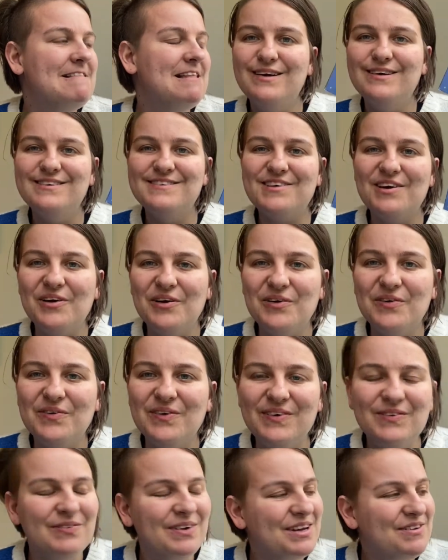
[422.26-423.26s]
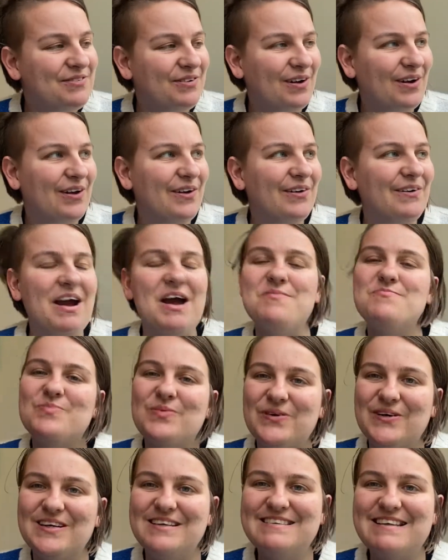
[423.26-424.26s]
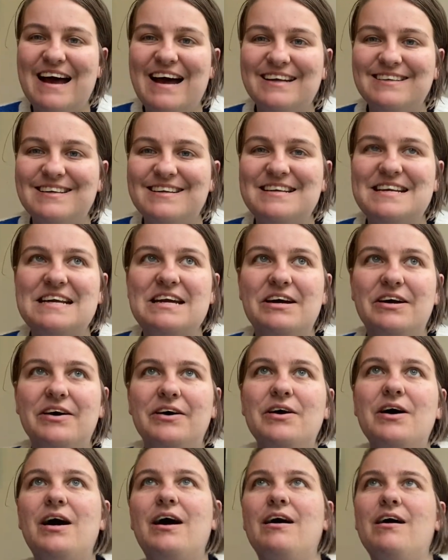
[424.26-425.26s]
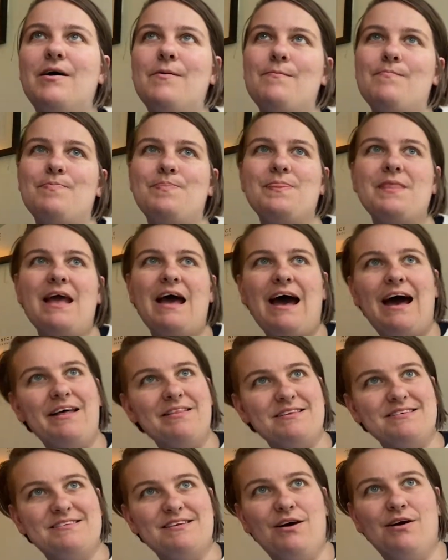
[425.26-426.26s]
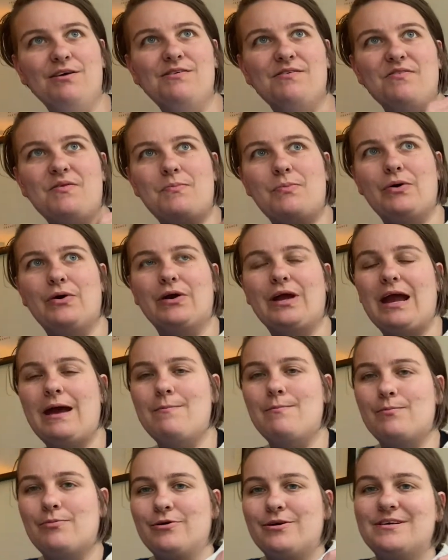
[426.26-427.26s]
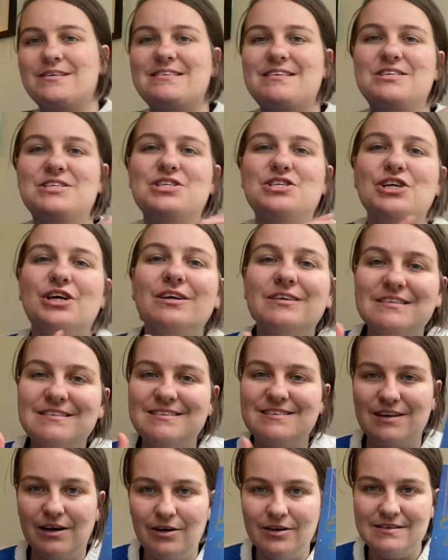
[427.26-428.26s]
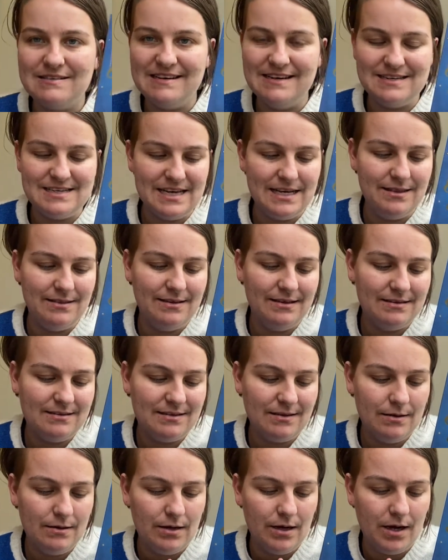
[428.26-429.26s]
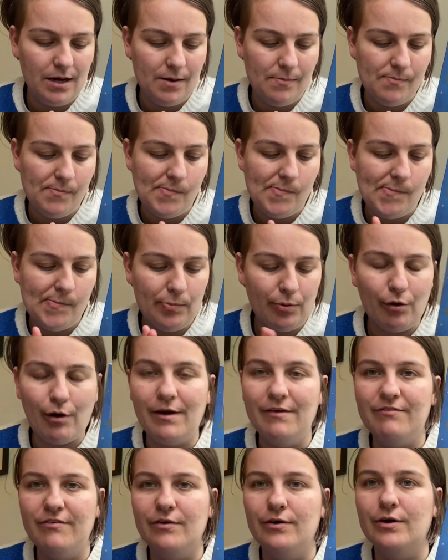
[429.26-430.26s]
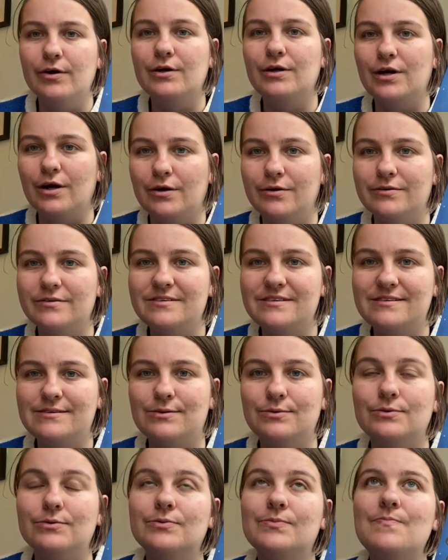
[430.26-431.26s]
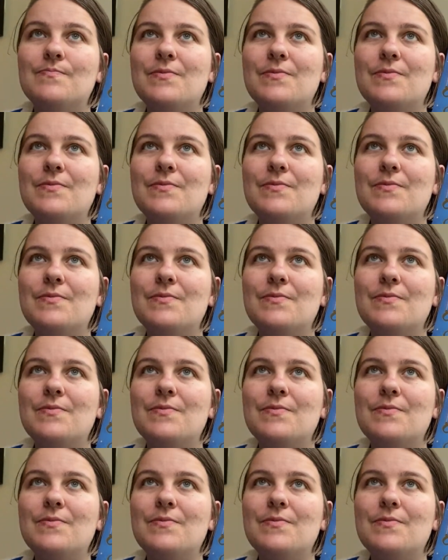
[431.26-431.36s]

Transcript: So we follow Empress and Aniya. At the start of the book, Empress has just started in this private girls' school.